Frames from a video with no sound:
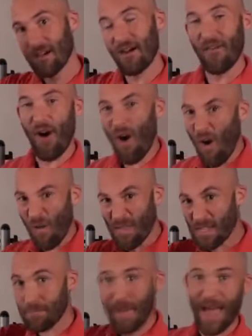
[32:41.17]
of all
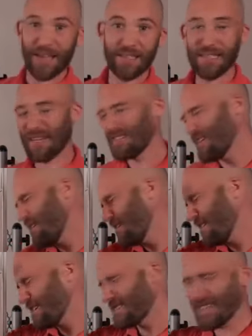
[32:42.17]
these bad sites, all
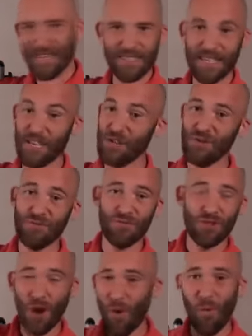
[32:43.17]
these sites that you
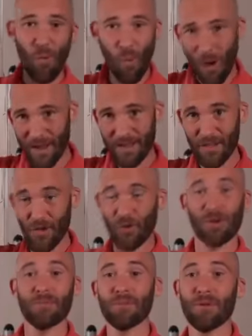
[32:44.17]
don't want
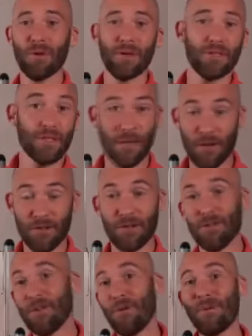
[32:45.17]
your employees to go to,
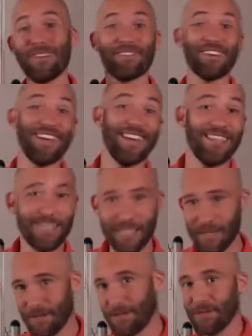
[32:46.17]
you don't want your kids
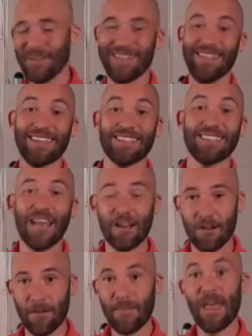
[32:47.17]
to go to,
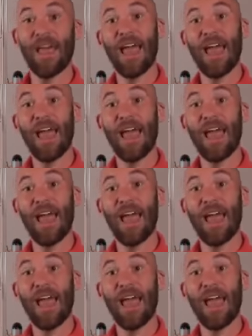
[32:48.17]
etc.